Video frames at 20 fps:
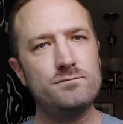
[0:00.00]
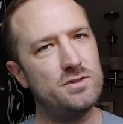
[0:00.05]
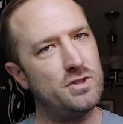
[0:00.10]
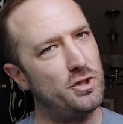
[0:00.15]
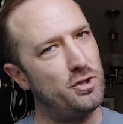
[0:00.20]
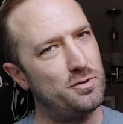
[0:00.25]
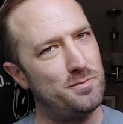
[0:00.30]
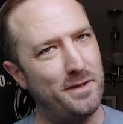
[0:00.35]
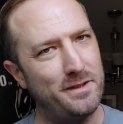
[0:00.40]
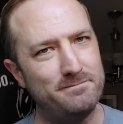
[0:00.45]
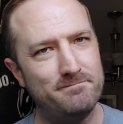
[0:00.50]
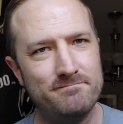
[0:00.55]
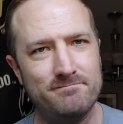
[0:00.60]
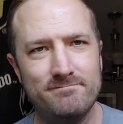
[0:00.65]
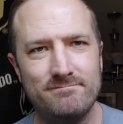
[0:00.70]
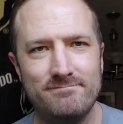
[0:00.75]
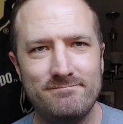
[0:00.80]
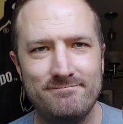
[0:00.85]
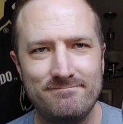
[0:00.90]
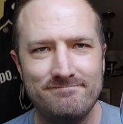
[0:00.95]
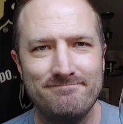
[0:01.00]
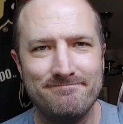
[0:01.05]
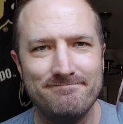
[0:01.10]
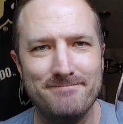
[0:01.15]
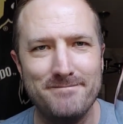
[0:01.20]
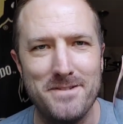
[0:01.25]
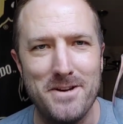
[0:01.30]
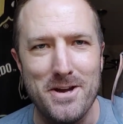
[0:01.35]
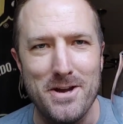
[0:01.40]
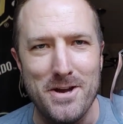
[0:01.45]
Excuse me.
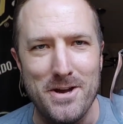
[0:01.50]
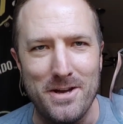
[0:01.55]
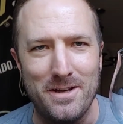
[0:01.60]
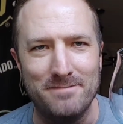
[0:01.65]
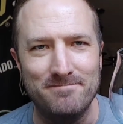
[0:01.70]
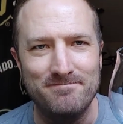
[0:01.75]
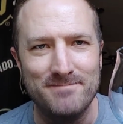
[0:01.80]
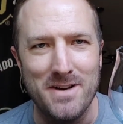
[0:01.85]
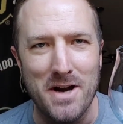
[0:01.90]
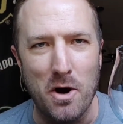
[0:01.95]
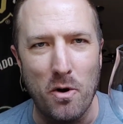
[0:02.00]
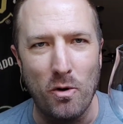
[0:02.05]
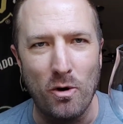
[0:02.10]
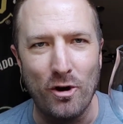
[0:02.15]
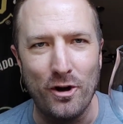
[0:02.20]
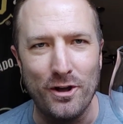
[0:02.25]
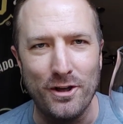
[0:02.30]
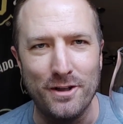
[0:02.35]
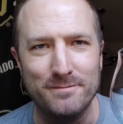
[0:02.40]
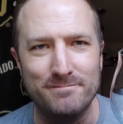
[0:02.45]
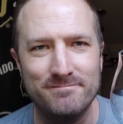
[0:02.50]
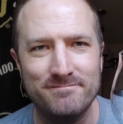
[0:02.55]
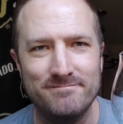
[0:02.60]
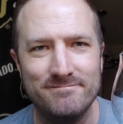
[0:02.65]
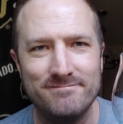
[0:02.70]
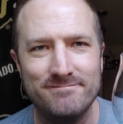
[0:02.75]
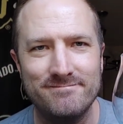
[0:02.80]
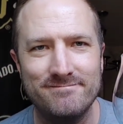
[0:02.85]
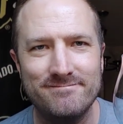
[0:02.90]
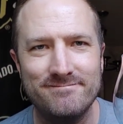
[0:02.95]
Hey, how are you?
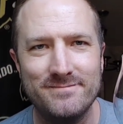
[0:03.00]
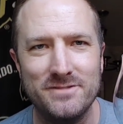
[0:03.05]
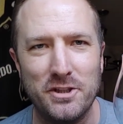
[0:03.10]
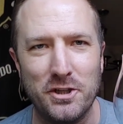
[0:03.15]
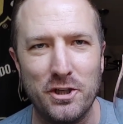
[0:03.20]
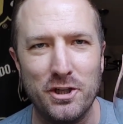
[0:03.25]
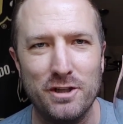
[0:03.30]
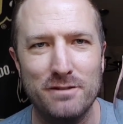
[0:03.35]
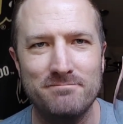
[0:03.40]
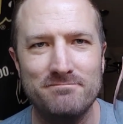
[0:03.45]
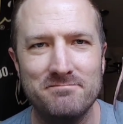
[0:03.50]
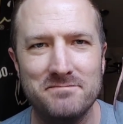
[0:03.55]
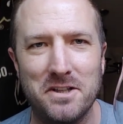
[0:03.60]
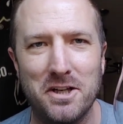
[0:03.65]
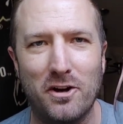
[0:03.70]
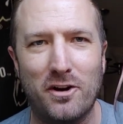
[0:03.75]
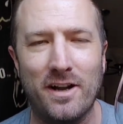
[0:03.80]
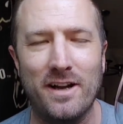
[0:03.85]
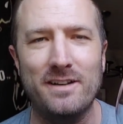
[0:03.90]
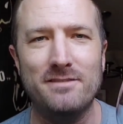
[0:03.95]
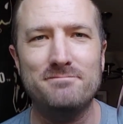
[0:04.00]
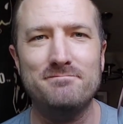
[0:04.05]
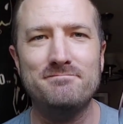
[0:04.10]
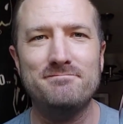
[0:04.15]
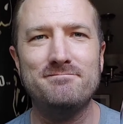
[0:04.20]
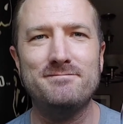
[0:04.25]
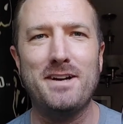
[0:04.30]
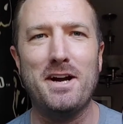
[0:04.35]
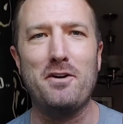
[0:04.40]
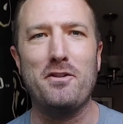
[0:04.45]
You good? Okay.
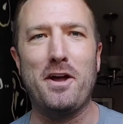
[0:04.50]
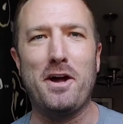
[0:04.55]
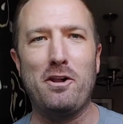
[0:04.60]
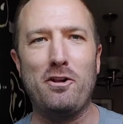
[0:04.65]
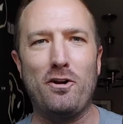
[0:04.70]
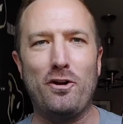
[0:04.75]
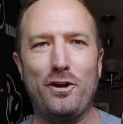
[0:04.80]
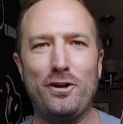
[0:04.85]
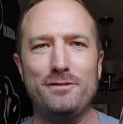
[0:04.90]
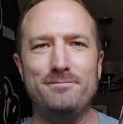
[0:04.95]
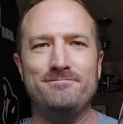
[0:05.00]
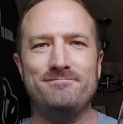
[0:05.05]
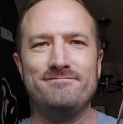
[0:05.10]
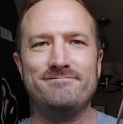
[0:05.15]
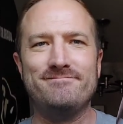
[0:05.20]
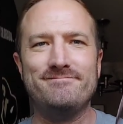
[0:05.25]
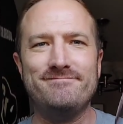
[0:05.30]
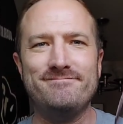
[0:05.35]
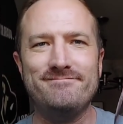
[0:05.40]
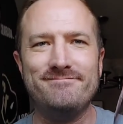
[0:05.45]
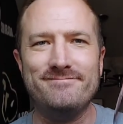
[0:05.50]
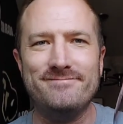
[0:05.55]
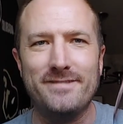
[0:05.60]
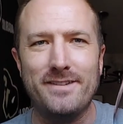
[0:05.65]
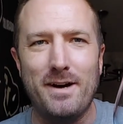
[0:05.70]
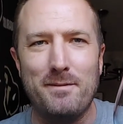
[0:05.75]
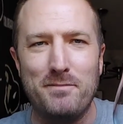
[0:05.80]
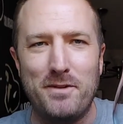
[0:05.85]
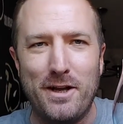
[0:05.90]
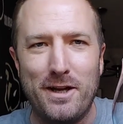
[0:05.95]
How the hell are you?
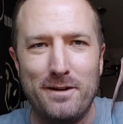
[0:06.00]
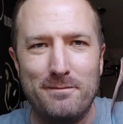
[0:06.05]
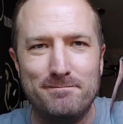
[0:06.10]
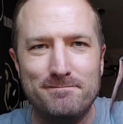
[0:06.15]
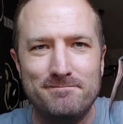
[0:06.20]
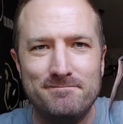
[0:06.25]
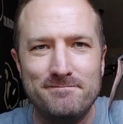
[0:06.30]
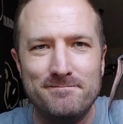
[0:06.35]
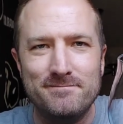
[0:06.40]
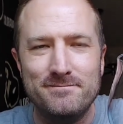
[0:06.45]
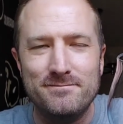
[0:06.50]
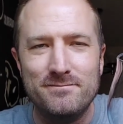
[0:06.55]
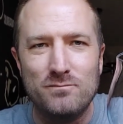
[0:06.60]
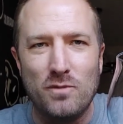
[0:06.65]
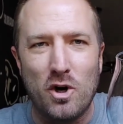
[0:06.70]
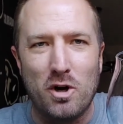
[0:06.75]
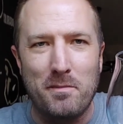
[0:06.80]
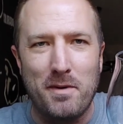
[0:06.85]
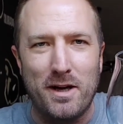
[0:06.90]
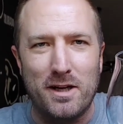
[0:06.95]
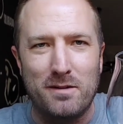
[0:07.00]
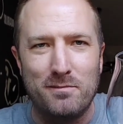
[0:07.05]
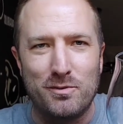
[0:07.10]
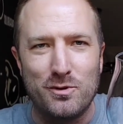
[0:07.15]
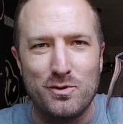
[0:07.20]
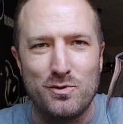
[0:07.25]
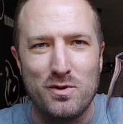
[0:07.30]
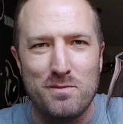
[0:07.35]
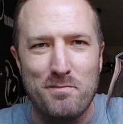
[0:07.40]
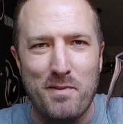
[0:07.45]
I'm Dan. Welcome back to
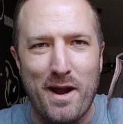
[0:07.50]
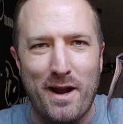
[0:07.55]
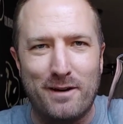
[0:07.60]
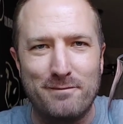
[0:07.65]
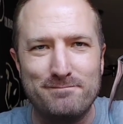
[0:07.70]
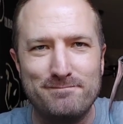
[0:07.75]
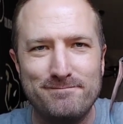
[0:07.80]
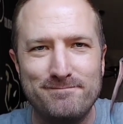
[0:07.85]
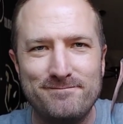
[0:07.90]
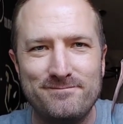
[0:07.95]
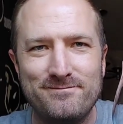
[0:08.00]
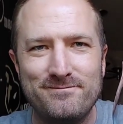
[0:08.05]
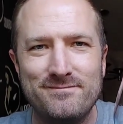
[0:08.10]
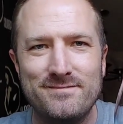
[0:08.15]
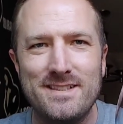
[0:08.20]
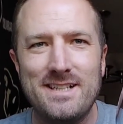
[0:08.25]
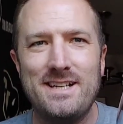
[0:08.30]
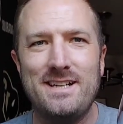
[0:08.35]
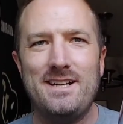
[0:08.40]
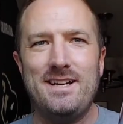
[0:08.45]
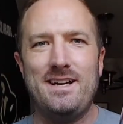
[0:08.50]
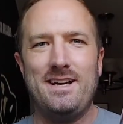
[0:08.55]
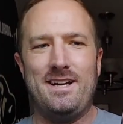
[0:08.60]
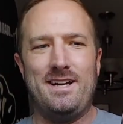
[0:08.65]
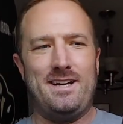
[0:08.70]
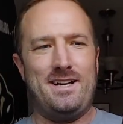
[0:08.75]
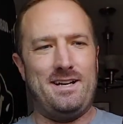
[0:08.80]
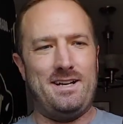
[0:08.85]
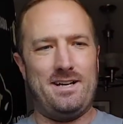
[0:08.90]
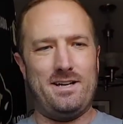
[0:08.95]
Brews with Beck.
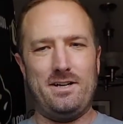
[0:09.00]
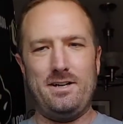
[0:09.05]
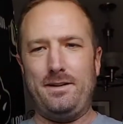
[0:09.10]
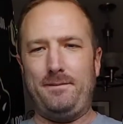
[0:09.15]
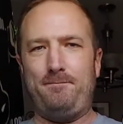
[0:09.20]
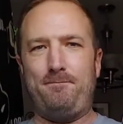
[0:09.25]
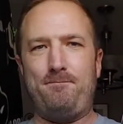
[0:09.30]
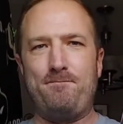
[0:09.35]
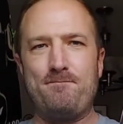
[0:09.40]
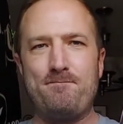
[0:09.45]
All right.